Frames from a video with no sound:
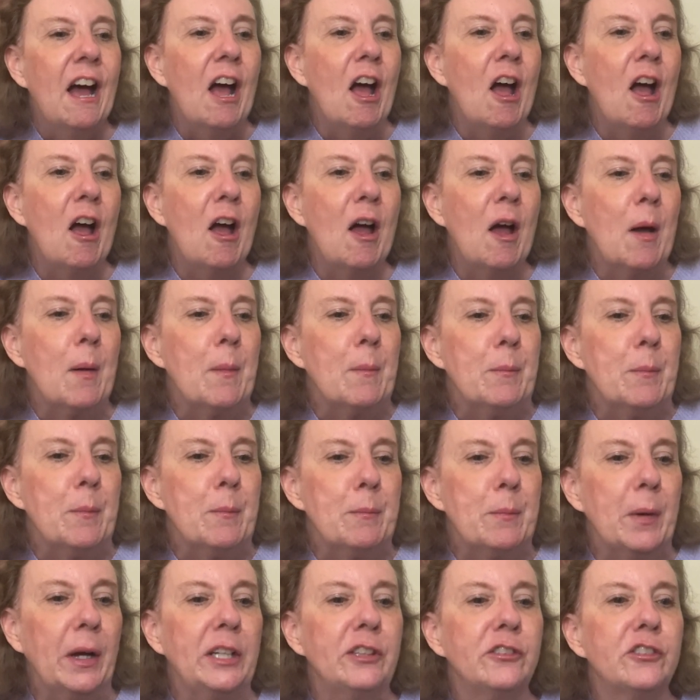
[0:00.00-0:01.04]

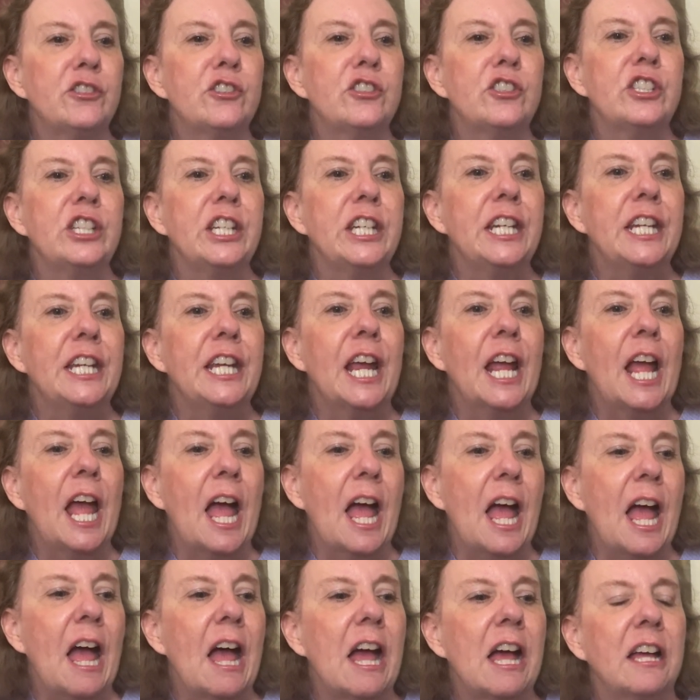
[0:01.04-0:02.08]
But she
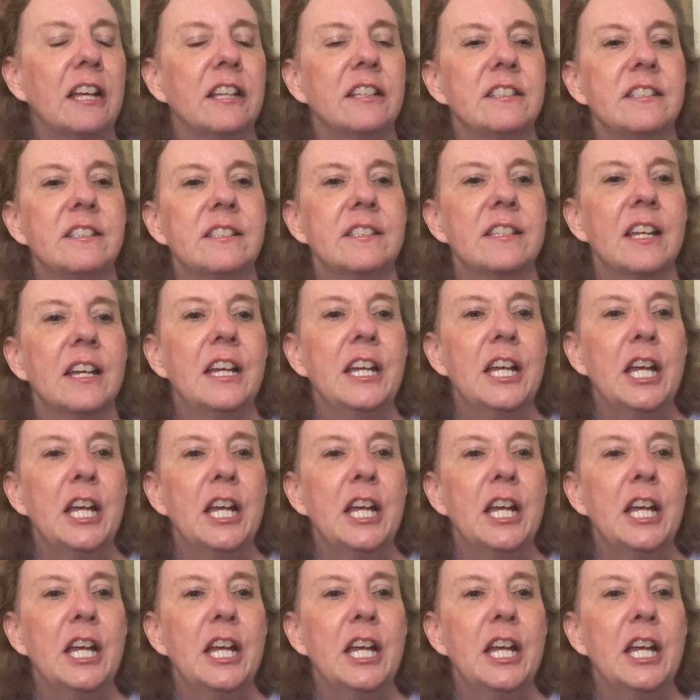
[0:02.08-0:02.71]
has